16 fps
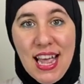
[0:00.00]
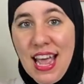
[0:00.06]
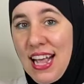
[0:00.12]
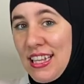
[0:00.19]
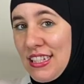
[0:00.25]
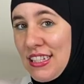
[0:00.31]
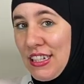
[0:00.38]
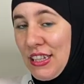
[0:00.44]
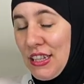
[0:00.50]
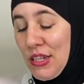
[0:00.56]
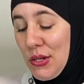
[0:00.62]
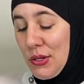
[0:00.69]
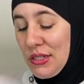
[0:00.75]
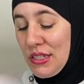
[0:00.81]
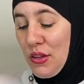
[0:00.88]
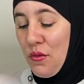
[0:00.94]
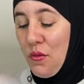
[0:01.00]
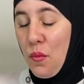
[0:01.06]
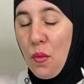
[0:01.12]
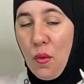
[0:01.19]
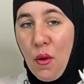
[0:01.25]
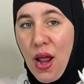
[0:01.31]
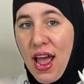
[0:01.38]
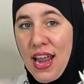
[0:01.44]
exclusive
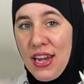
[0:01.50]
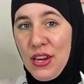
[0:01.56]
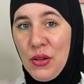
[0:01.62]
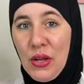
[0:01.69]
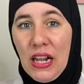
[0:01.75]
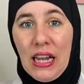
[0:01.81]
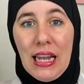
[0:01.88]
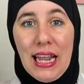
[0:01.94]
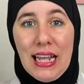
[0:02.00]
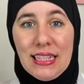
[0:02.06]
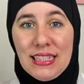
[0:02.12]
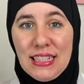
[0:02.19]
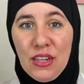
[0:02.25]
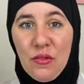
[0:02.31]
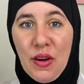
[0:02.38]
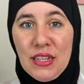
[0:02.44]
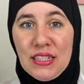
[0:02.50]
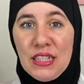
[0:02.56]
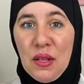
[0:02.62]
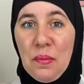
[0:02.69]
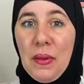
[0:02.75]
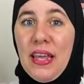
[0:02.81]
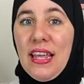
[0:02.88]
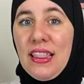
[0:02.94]
brand new cleansing
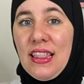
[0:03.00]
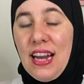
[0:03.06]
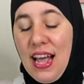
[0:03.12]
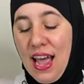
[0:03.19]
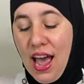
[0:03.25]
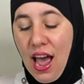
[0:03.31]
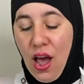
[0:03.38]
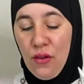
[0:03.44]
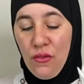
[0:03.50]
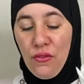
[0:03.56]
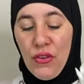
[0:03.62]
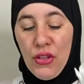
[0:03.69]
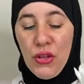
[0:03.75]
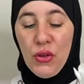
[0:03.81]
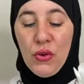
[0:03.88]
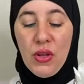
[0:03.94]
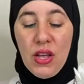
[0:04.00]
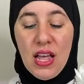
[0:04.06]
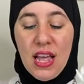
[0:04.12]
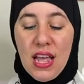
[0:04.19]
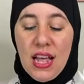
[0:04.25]
recipe that I have for you,